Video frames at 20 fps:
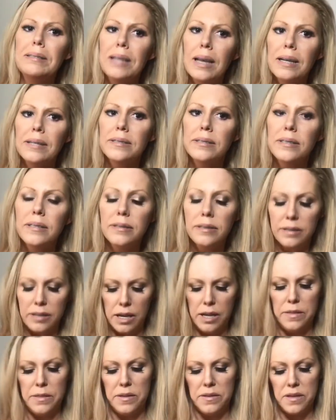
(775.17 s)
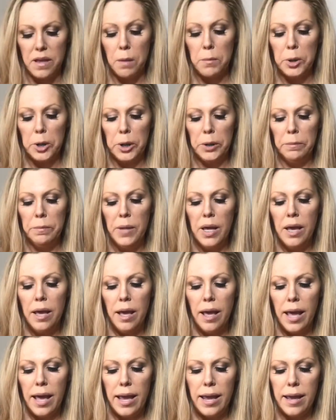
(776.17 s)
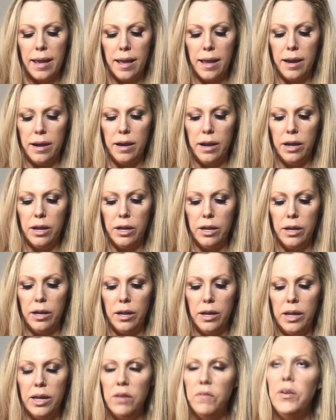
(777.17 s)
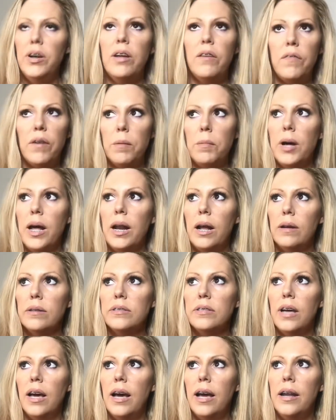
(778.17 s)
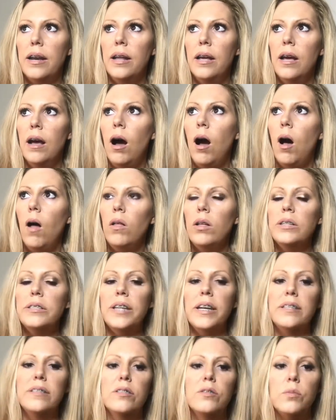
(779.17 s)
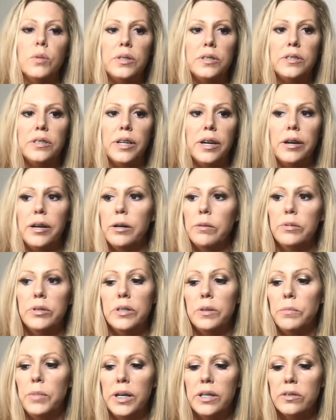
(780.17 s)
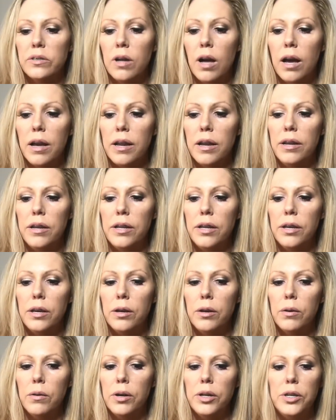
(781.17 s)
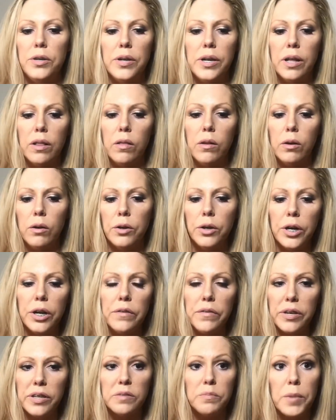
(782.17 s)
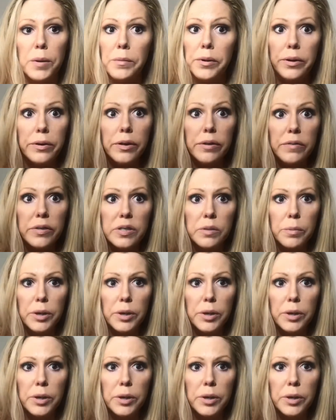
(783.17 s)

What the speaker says: Texas in summer, and even if I'm not outside, all it takes is one scenario when somebody's talking to you and you get a little nervous, maybe you're nervous